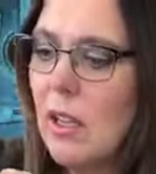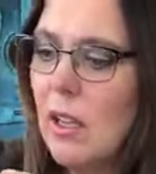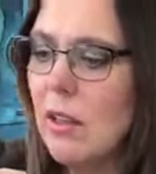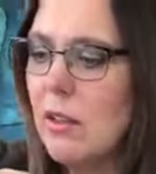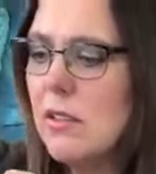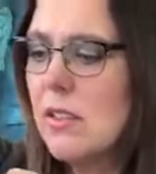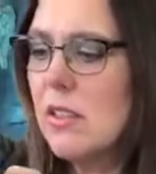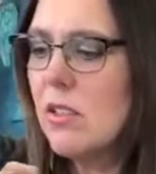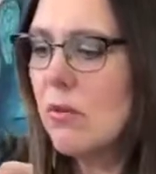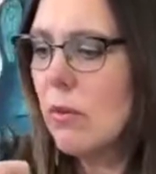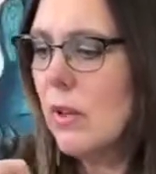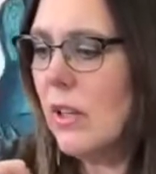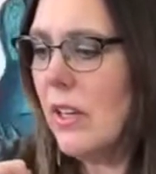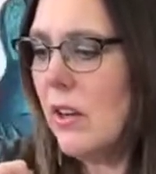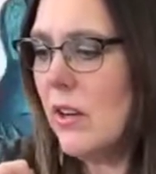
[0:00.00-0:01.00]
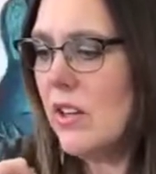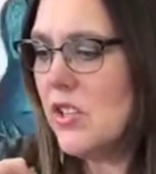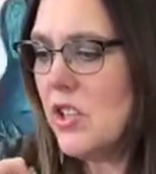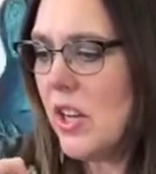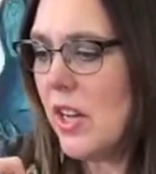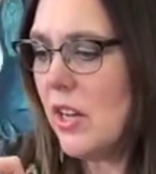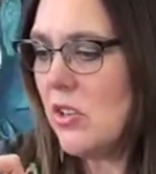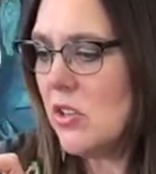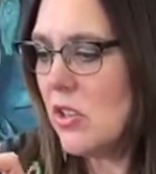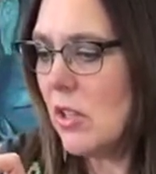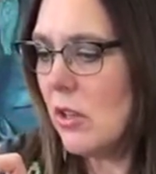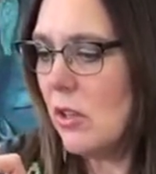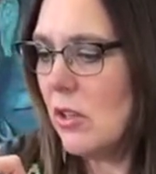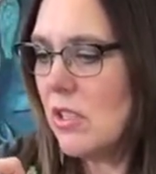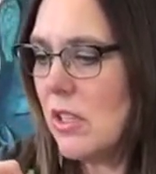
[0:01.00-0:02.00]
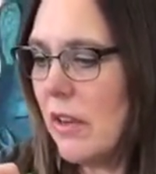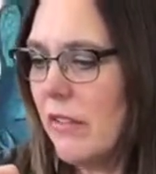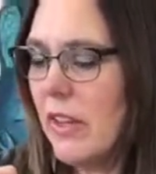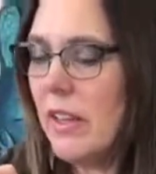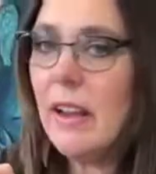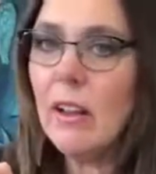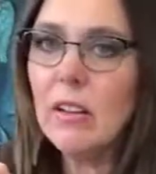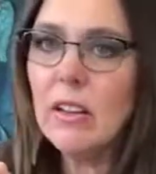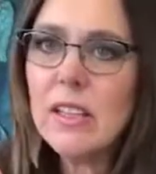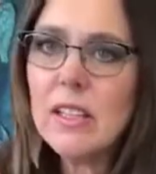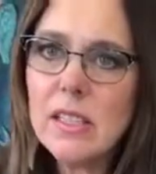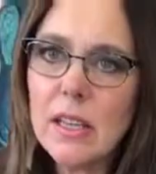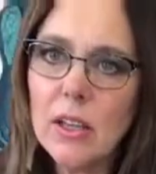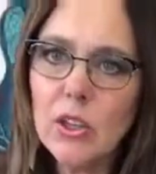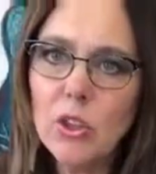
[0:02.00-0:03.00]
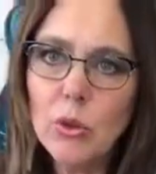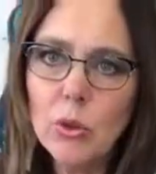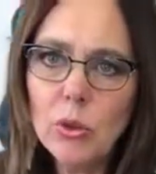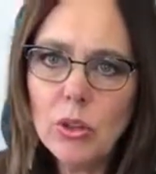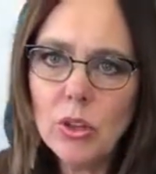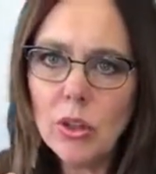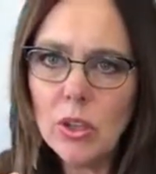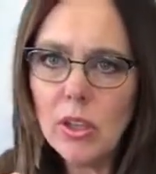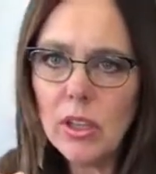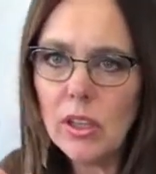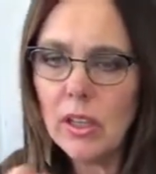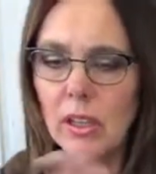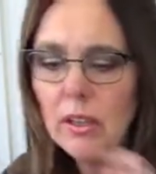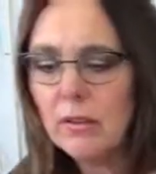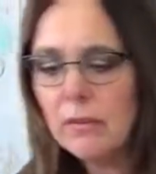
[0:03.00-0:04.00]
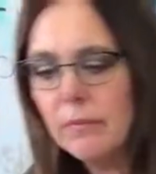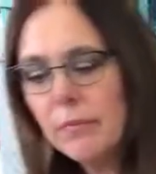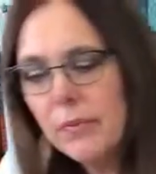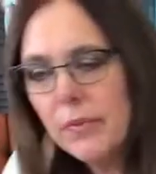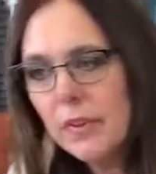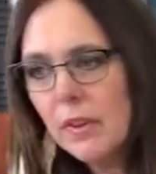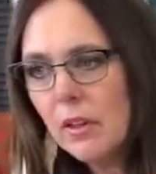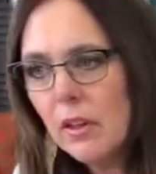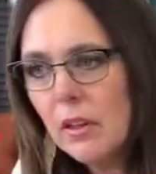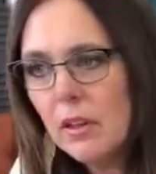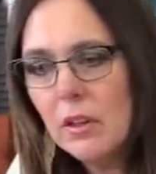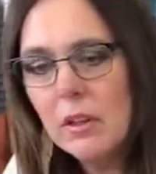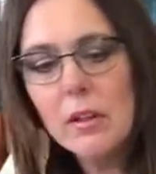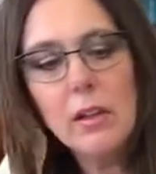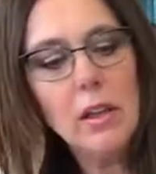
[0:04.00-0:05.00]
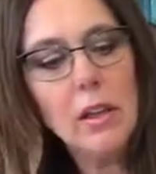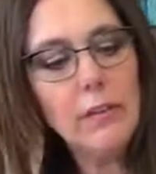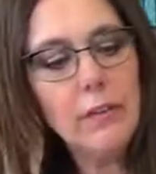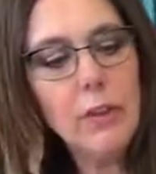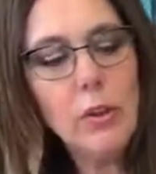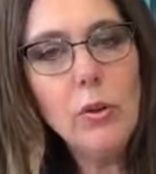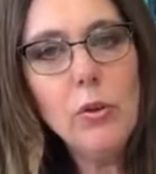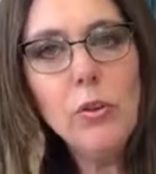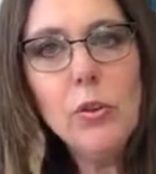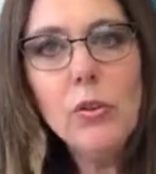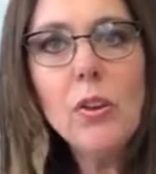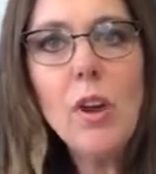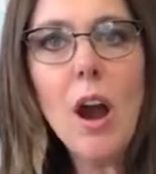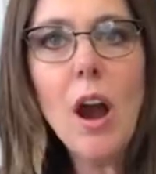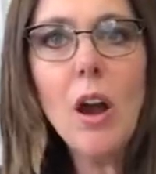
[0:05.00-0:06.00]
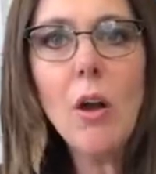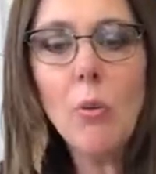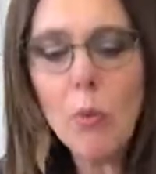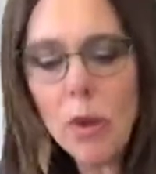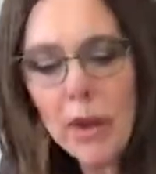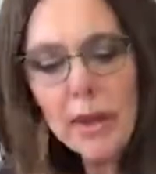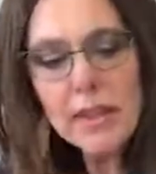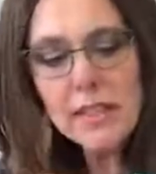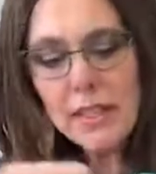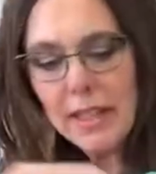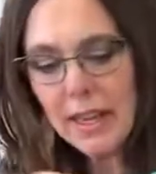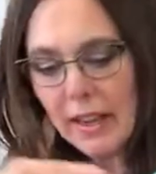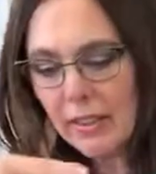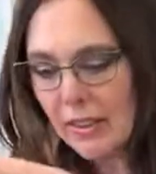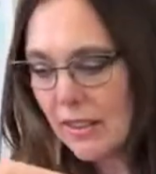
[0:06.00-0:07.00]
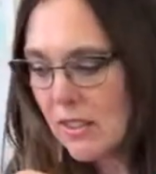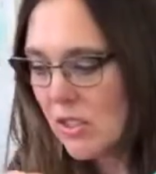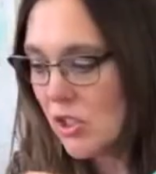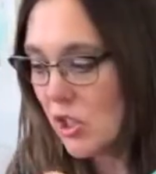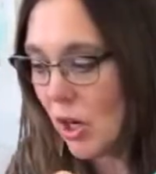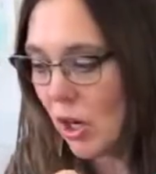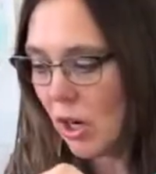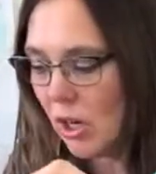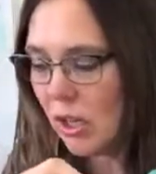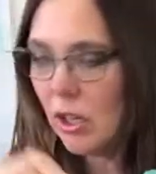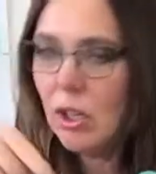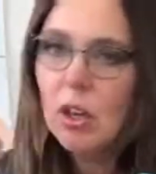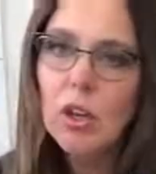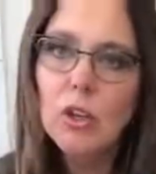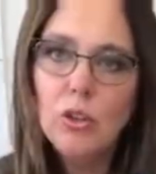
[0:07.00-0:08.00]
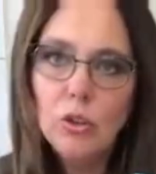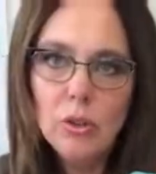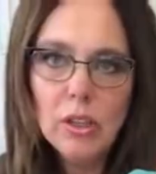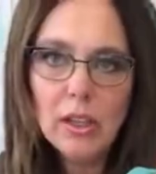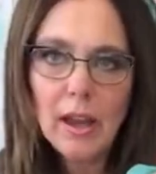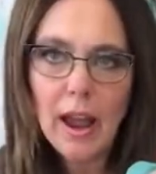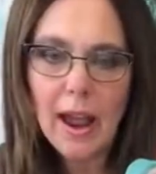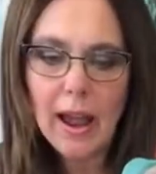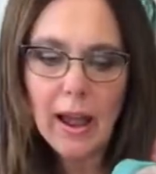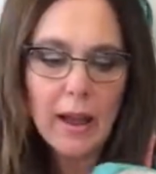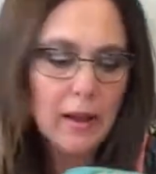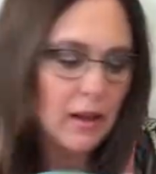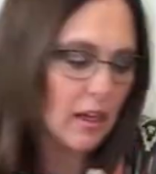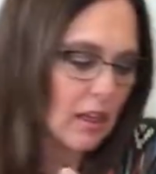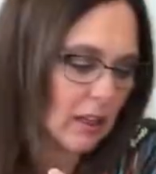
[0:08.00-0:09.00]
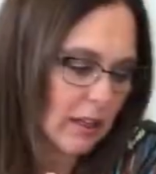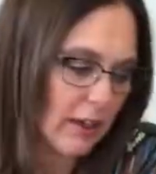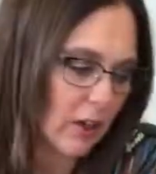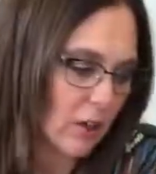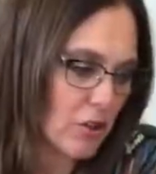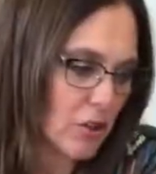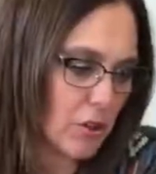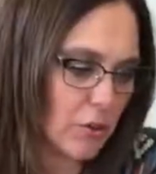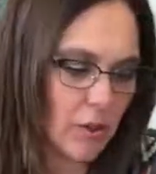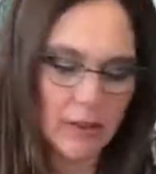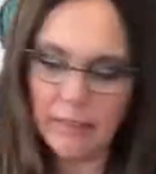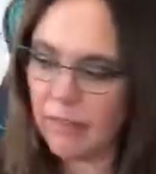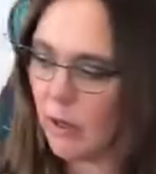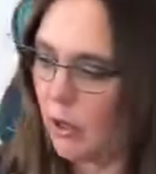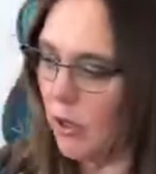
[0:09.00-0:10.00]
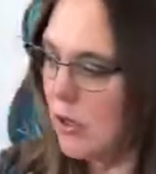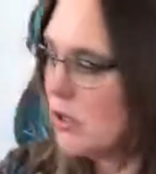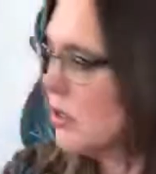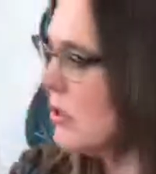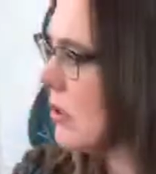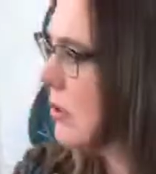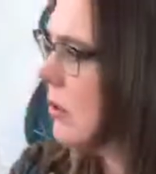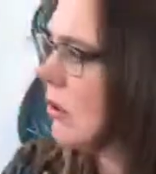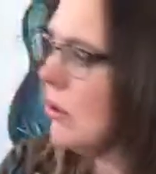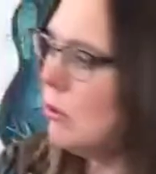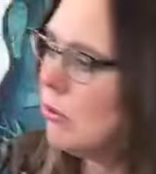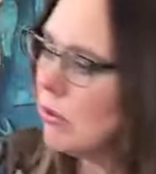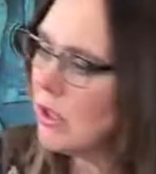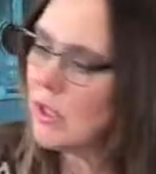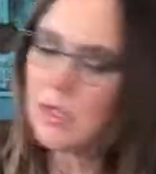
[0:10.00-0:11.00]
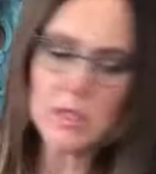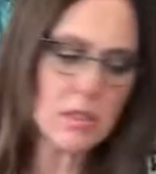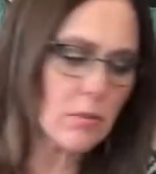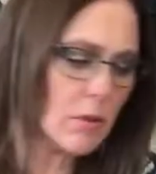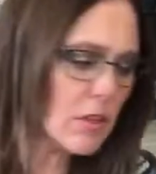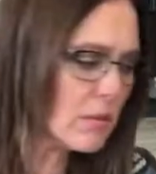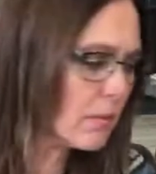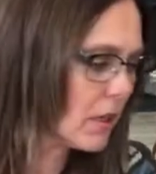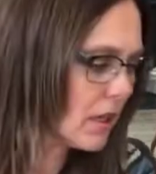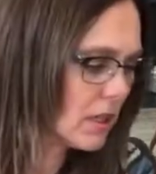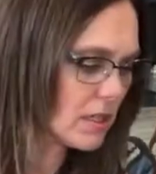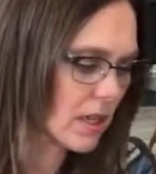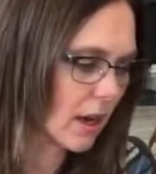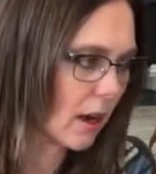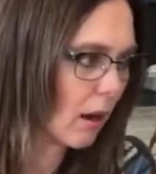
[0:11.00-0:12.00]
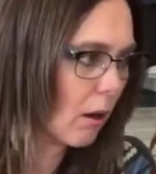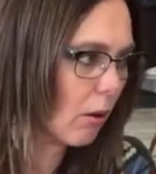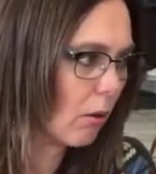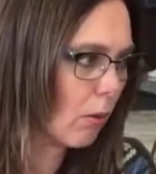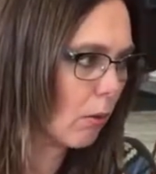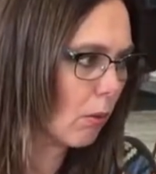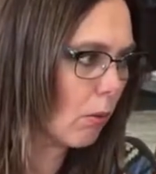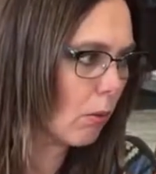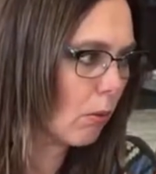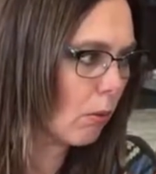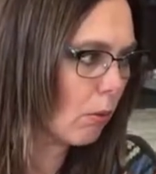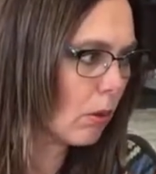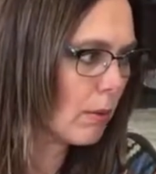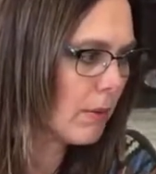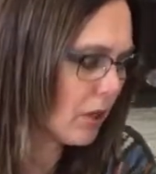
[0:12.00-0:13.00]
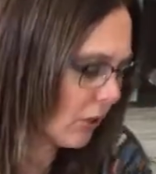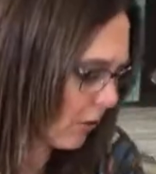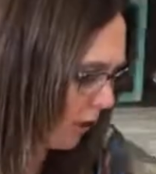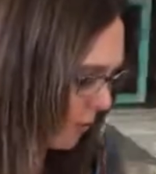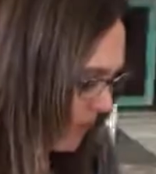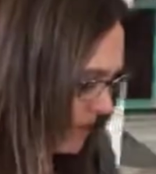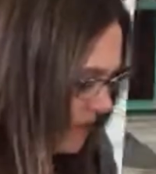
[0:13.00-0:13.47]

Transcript: This is really going to change the looks of it. Now listen, you could, if you do not want it to get this dark, you could add clear to it first. Oh goodness, where's my towel? Let me go